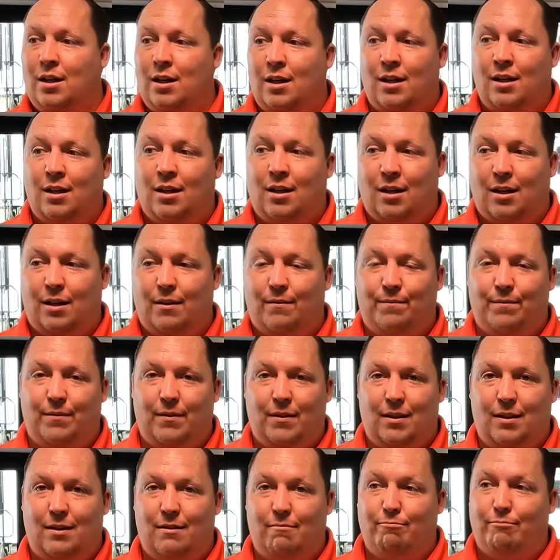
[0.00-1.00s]
You take it
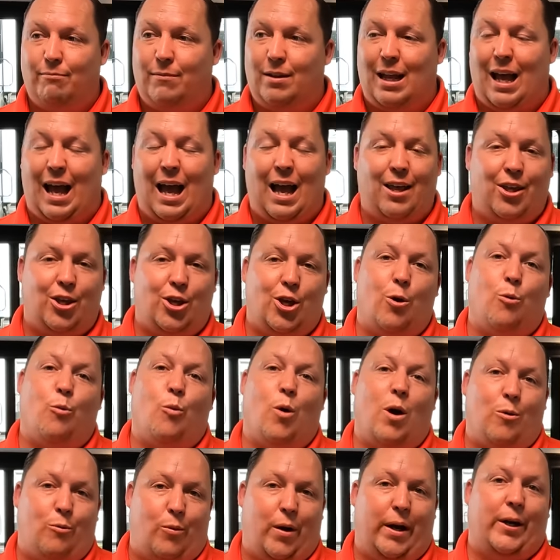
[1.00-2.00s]
back.
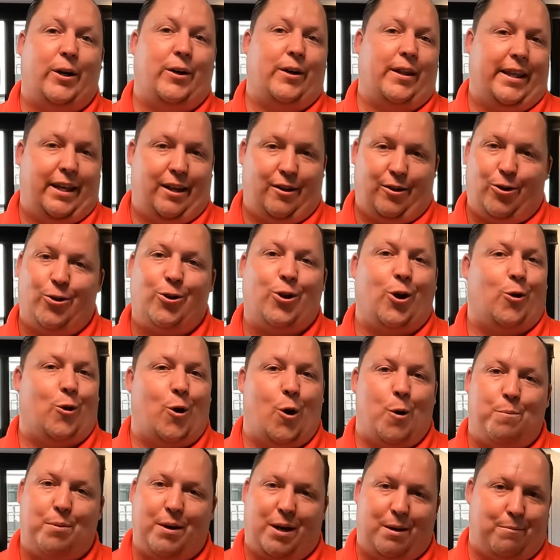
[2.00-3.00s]
One way or the other.
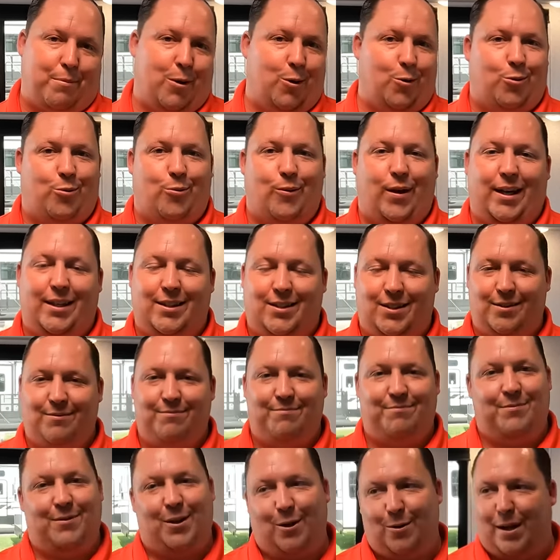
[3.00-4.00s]
Don't open it both That's ways.
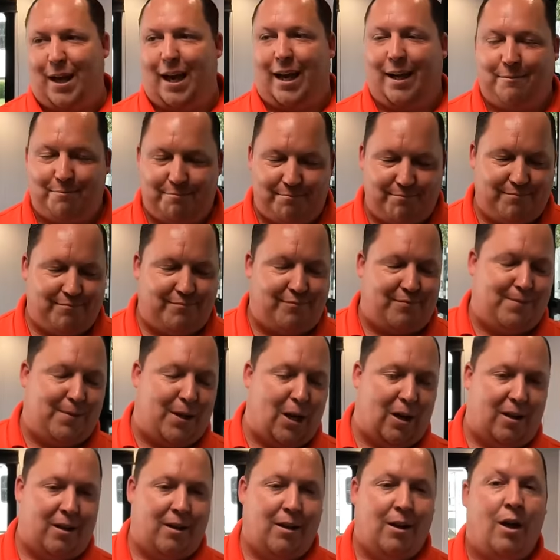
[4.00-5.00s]
Right, yeah. Okay.
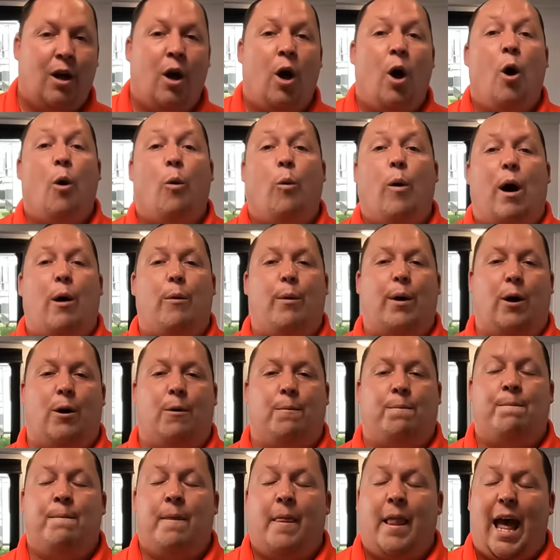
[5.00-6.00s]
Good. Well,
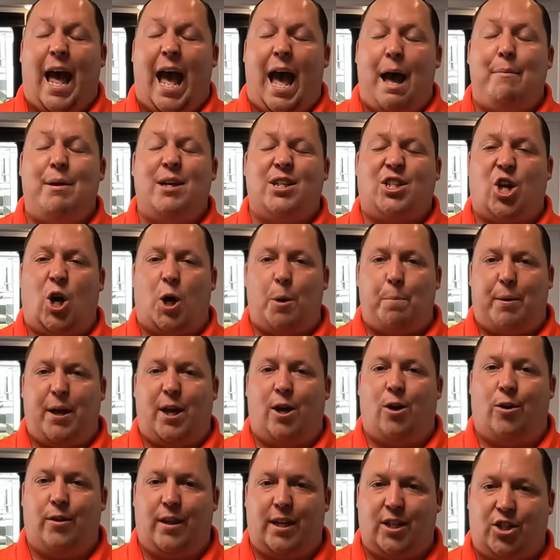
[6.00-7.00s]
well,
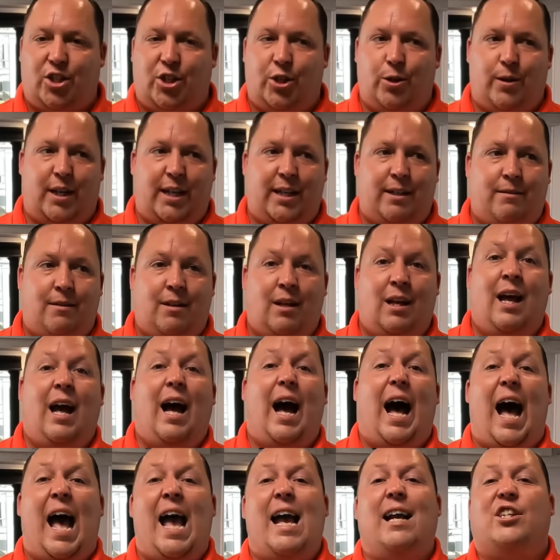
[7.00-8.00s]
MSRP on this unit.
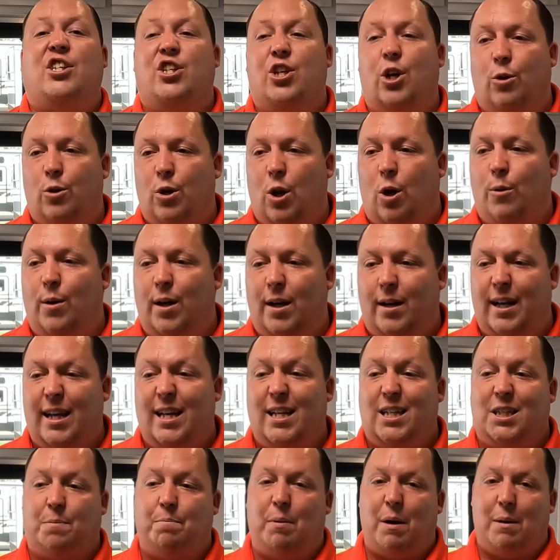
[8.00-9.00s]
I actually don't know what it
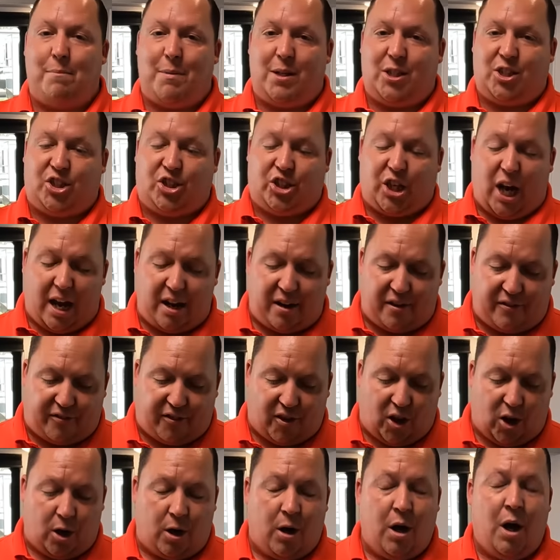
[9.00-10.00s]
is, but Miss
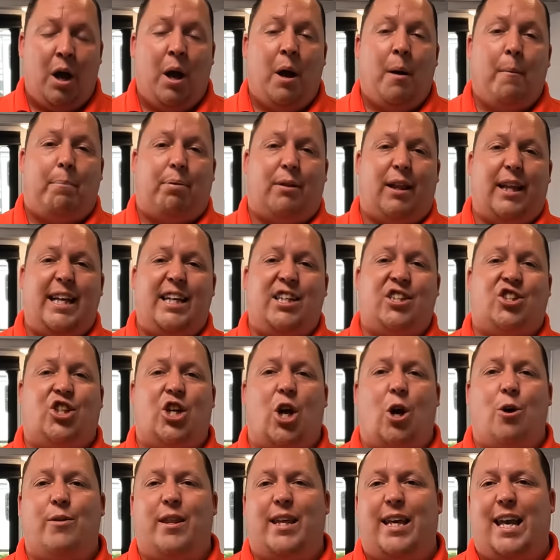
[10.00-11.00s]
Jennifer, please
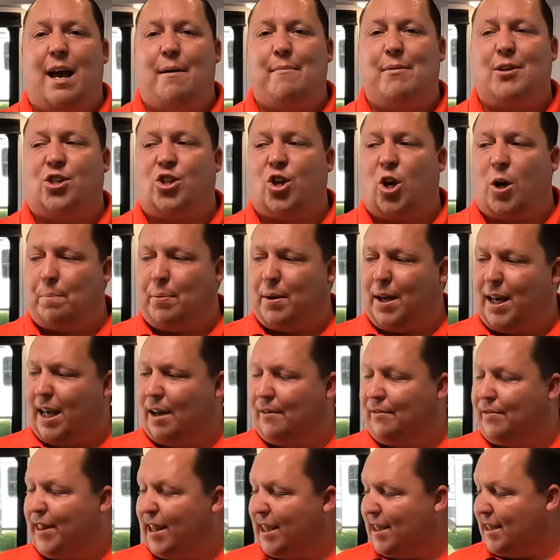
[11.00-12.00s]
show the
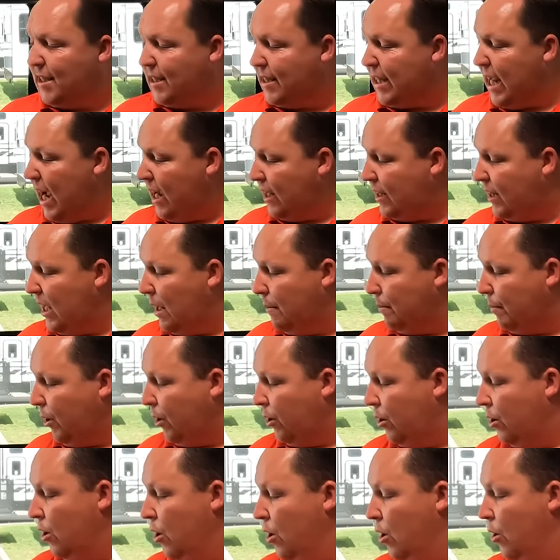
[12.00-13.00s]
MSRP of this stock
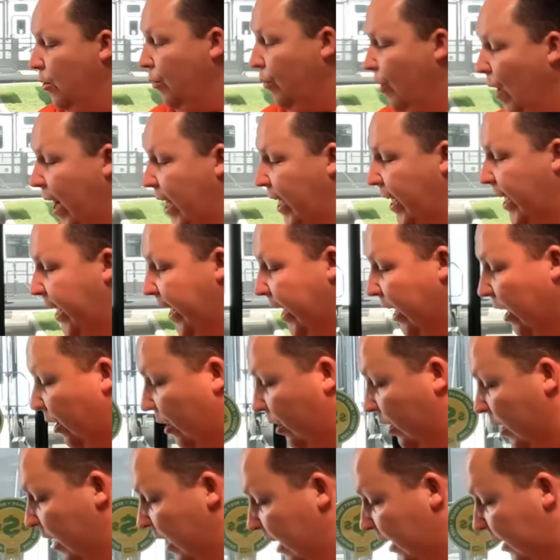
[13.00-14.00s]
number right
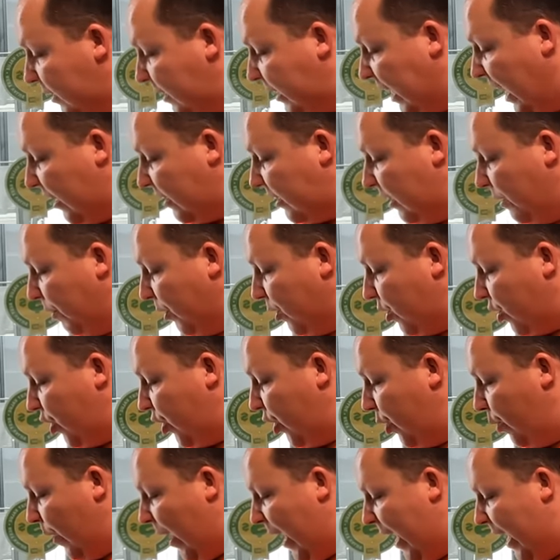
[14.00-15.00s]
here. Stock number
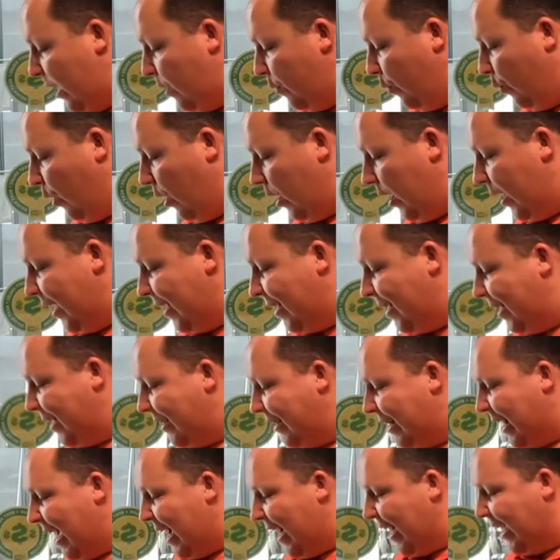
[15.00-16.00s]

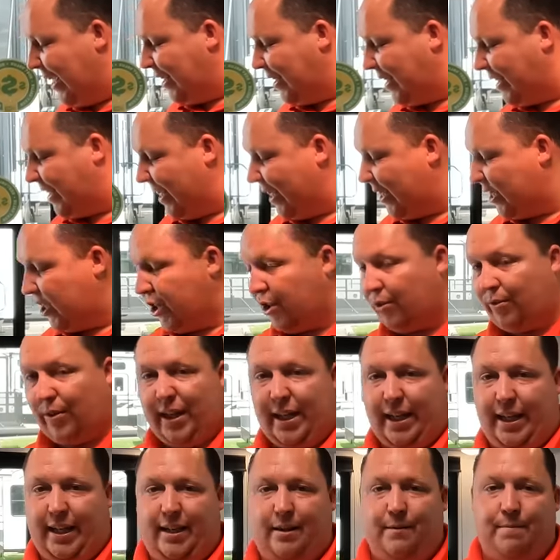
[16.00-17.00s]

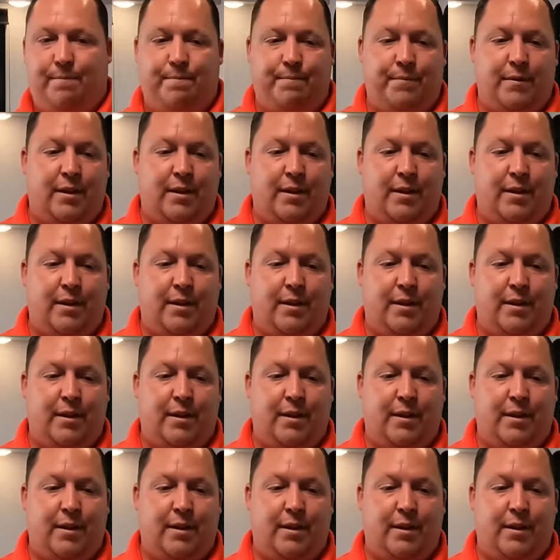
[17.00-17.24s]
281963.